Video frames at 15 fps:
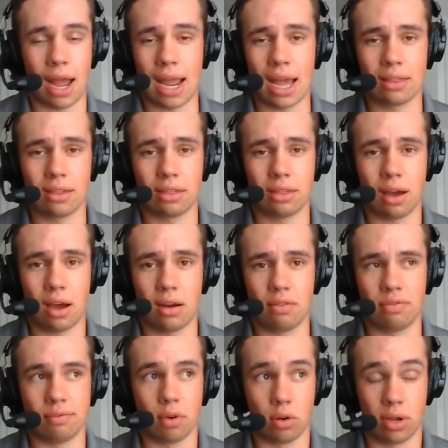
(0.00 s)
I had the thought
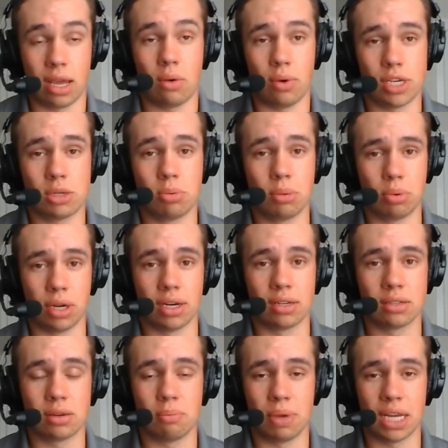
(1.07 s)
of, okay, we should be bringing
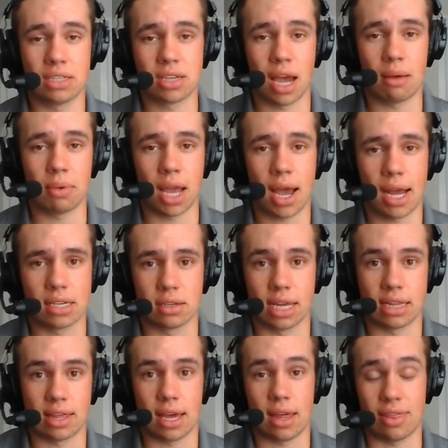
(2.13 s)
in some big time guys
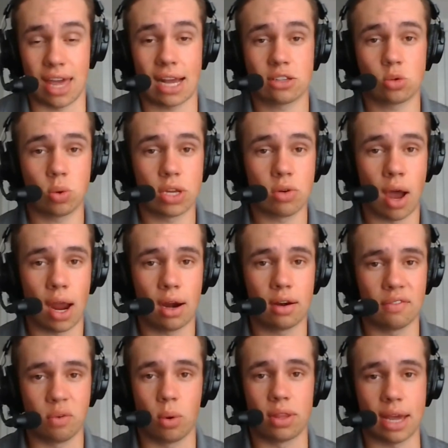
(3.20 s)
like that. That's what you
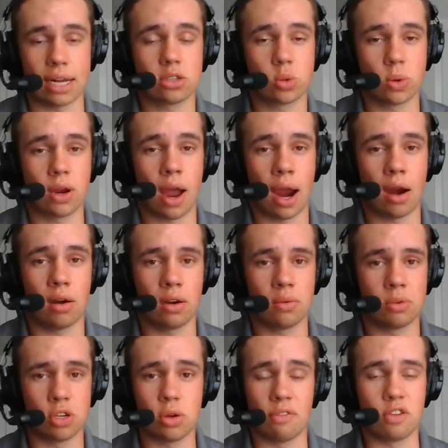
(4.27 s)
hired him for. That's what you hired
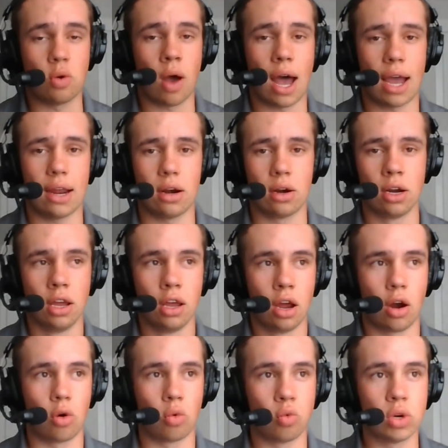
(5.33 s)
him to do. If you hire
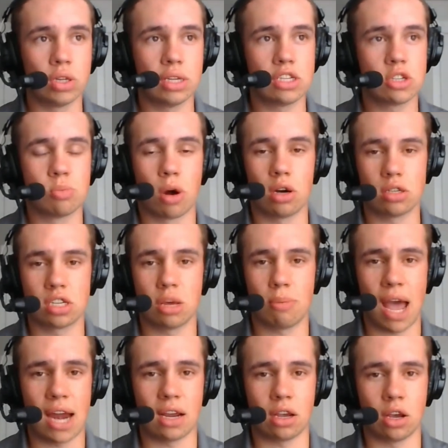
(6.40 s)
a really smart
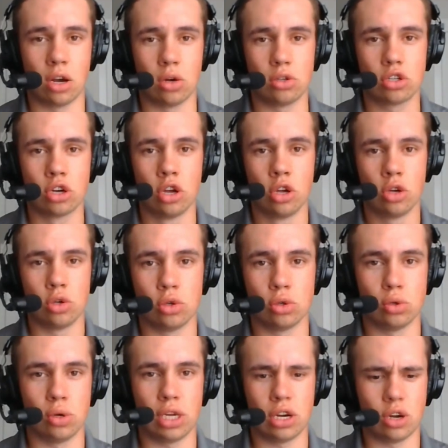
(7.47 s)
schematic coach
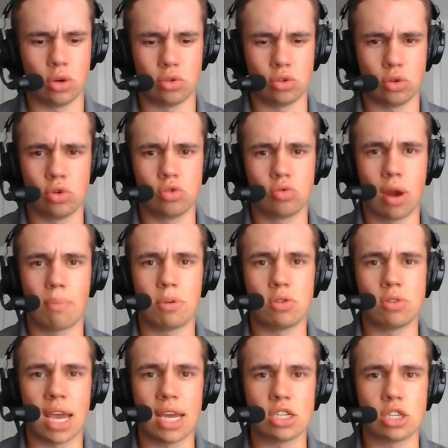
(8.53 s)
who, you know, whose
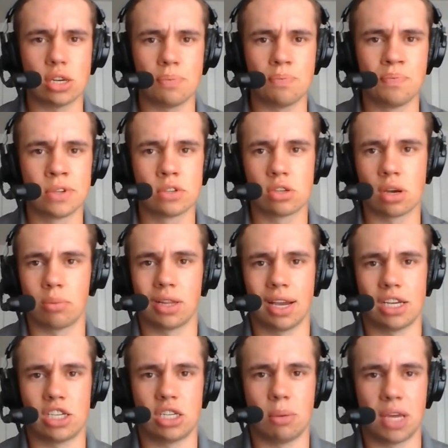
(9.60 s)
reputation, someone
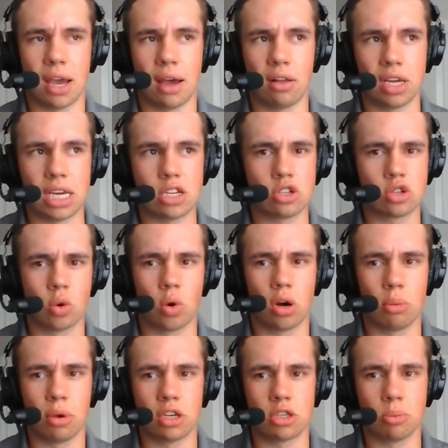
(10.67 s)
like Chip Kelly, is
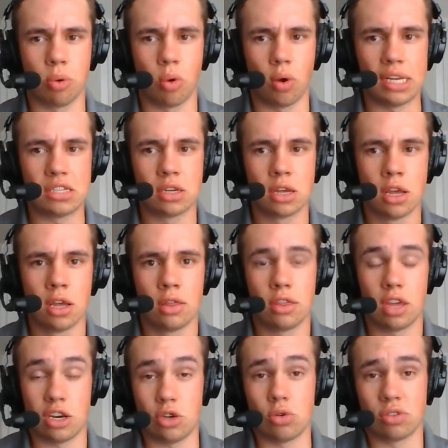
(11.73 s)
scoring a bunch of points,
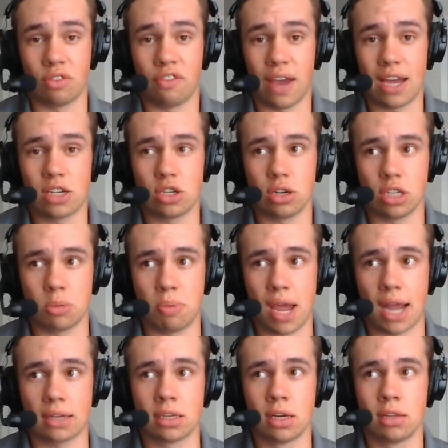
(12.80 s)
then you as a fan should
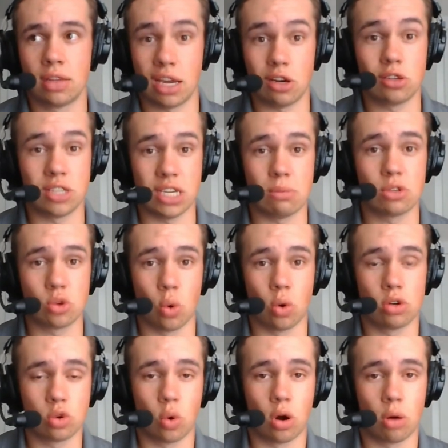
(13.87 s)
expect that your team is
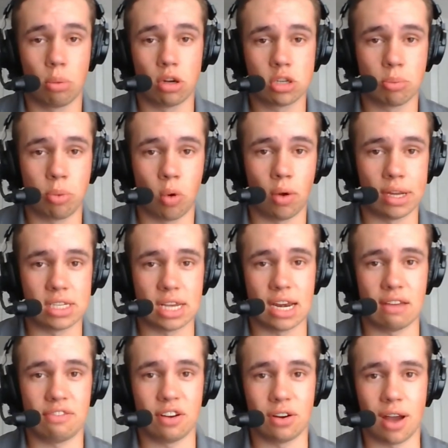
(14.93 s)
going to score a bunch of points.
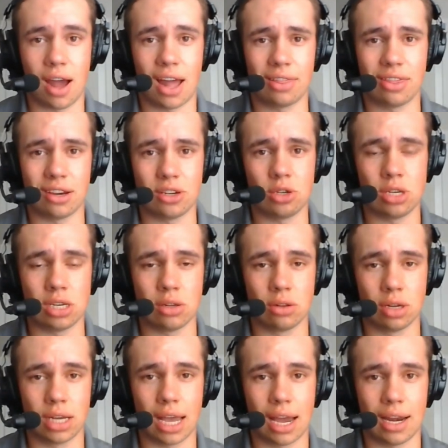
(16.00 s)
And if you're not, then you need to
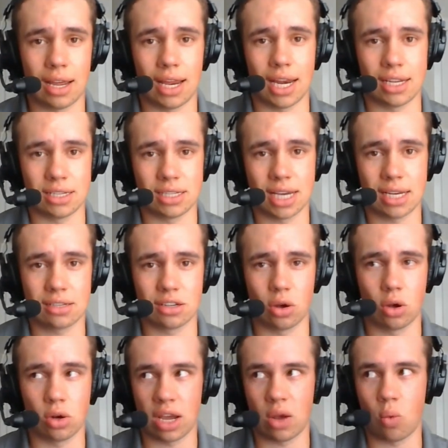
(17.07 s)
look at it and assess and
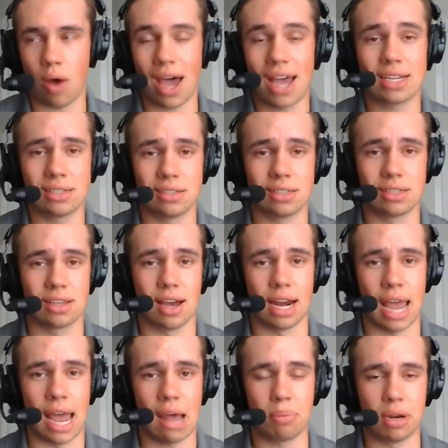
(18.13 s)
go, okay, why is this
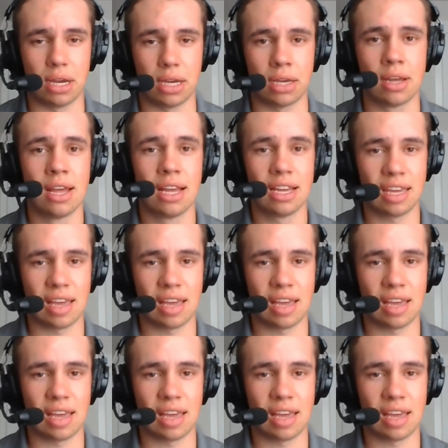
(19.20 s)
not happening?